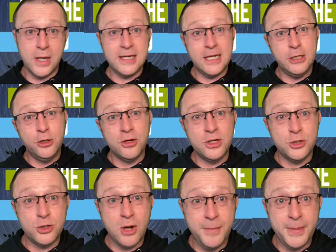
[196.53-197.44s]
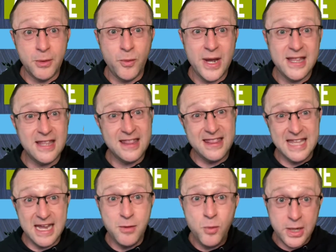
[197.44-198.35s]
And in essence, it's going to drive
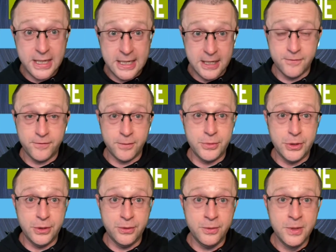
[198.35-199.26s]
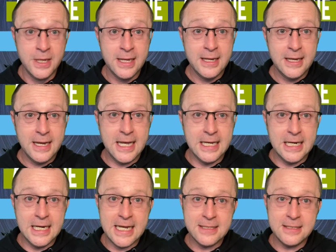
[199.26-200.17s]
your stuff up. Here's what you're going to do.
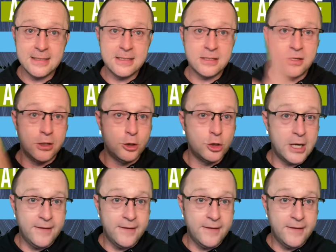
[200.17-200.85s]
Conversations.